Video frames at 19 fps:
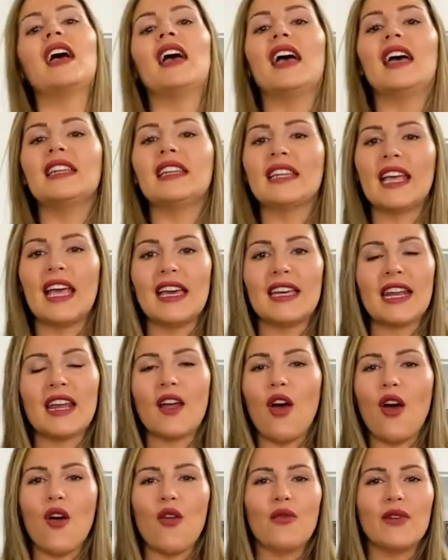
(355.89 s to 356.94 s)
And again, I
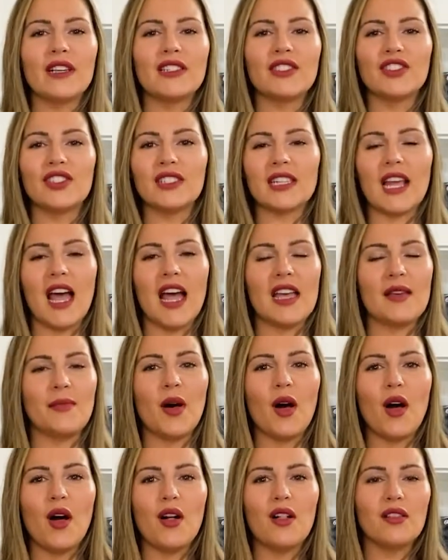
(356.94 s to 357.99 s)
always just
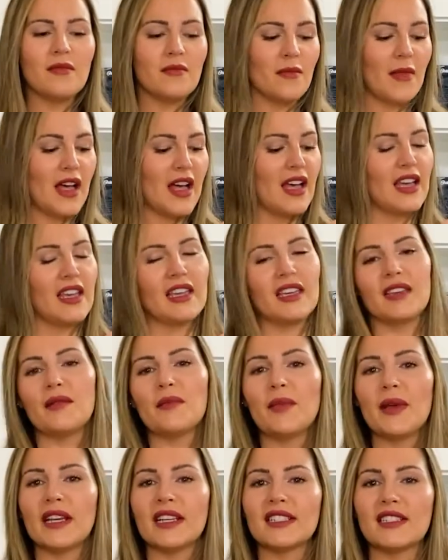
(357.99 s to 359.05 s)
eyeball my
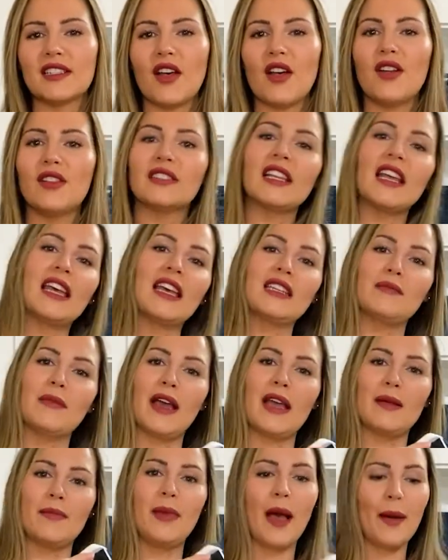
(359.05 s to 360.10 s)
pink salt and
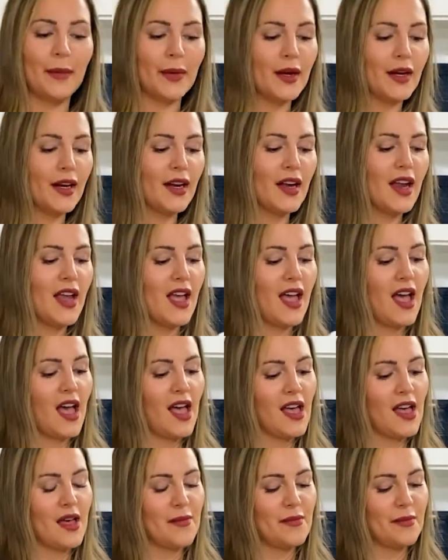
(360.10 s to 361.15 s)
my pepper,
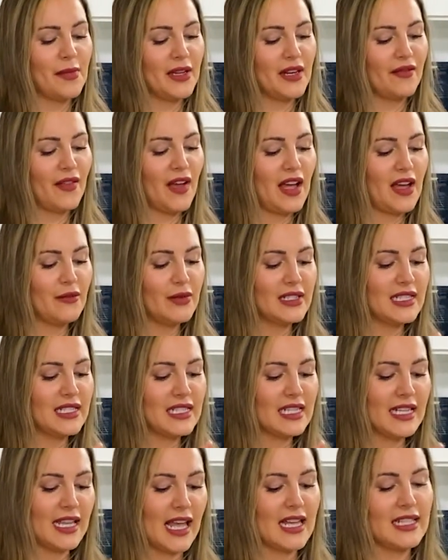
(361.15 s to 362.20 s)
but if I was to
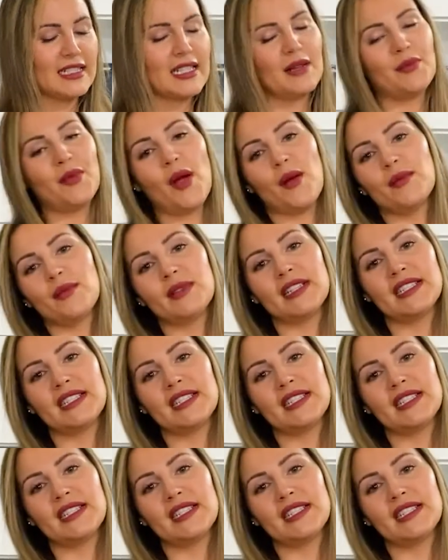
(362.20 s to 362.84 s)
guess, I'd probably